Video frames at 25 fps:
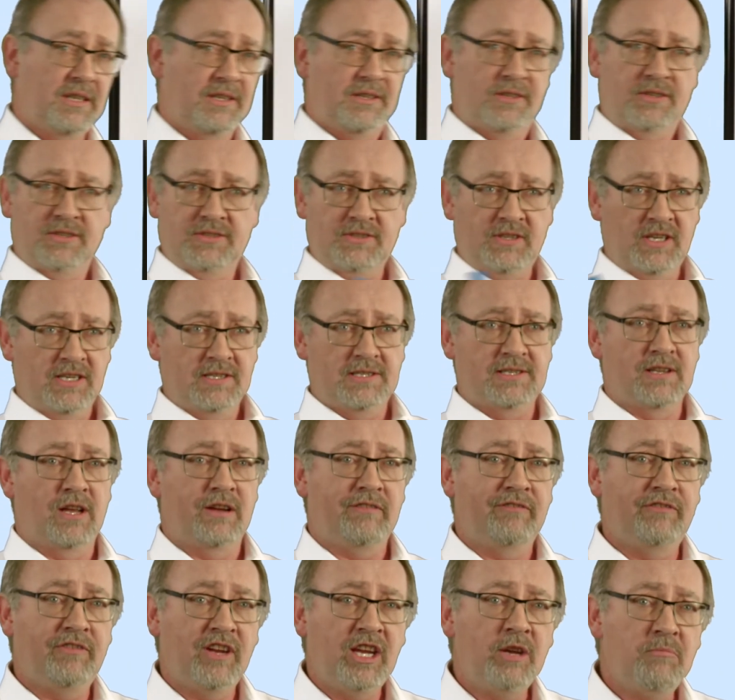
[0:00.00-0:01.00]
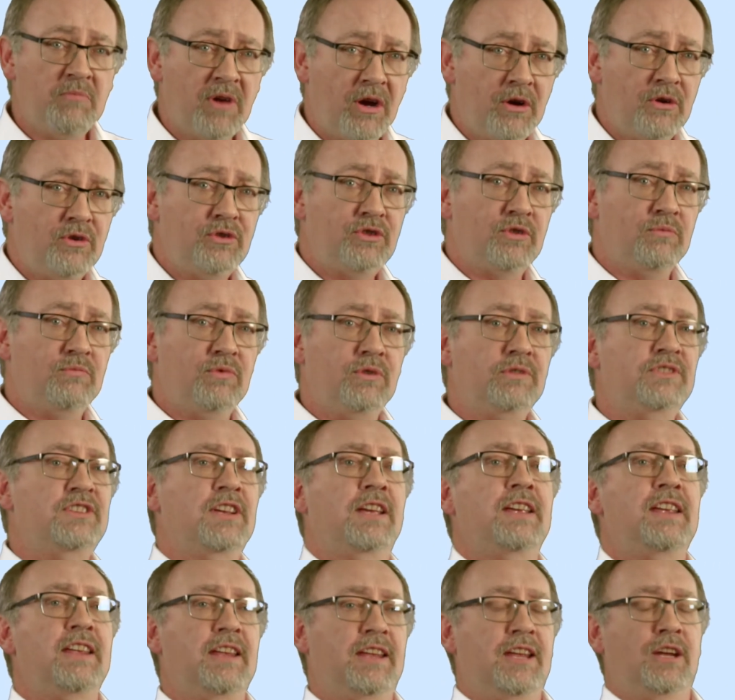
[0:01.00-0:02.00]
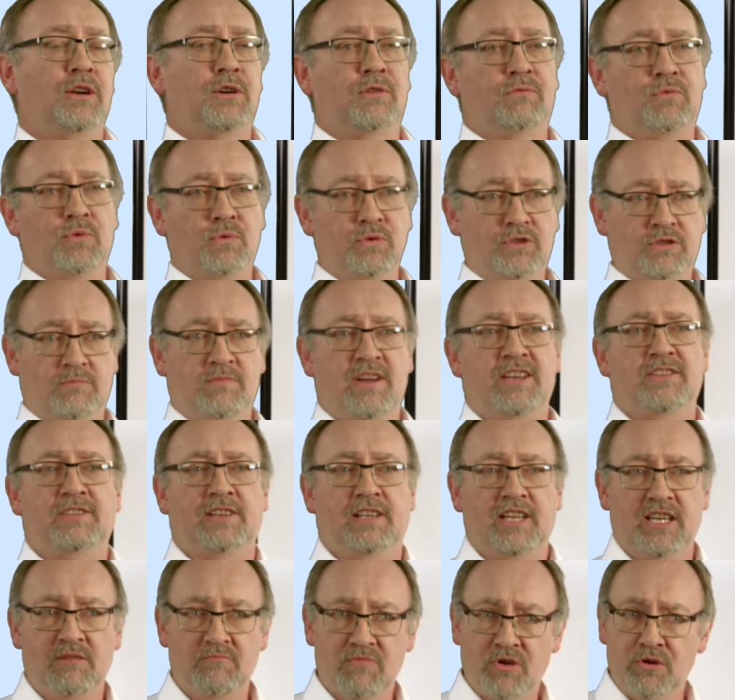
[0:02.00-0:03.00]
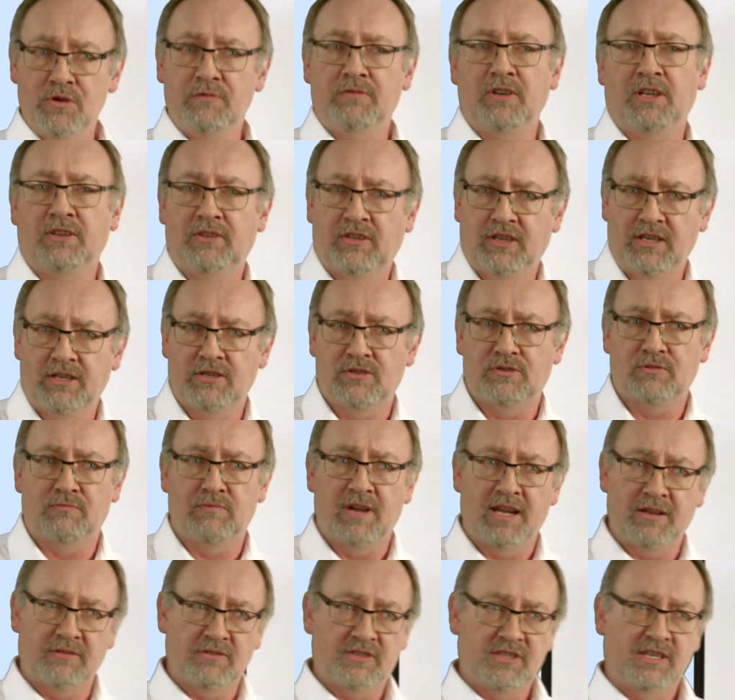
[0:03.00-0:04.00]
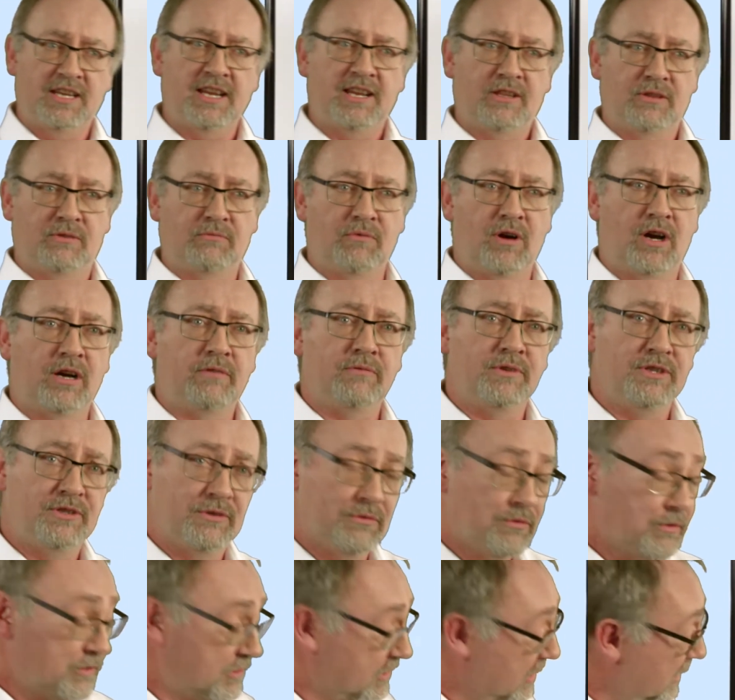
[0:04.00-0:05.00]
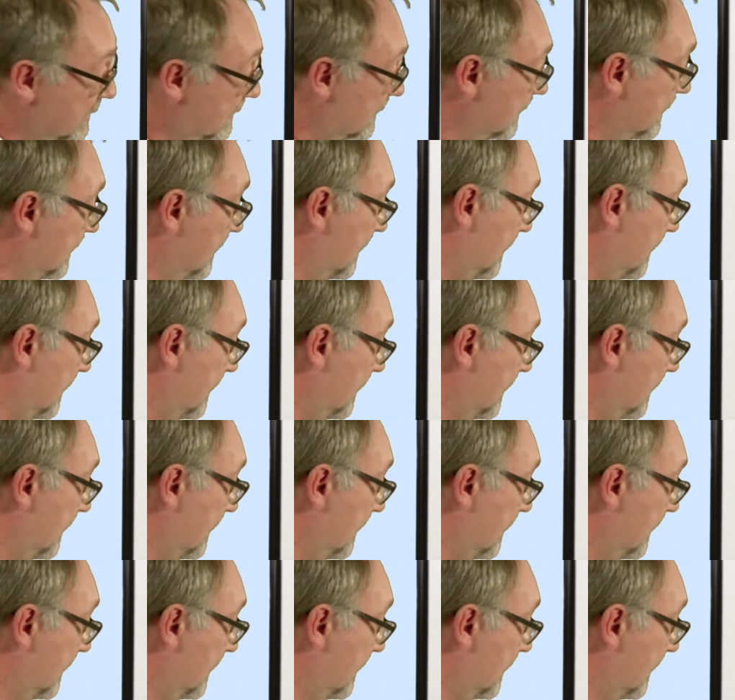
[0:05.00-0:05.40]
because things like vMotion will take care of automatically moving things around to get the right resources.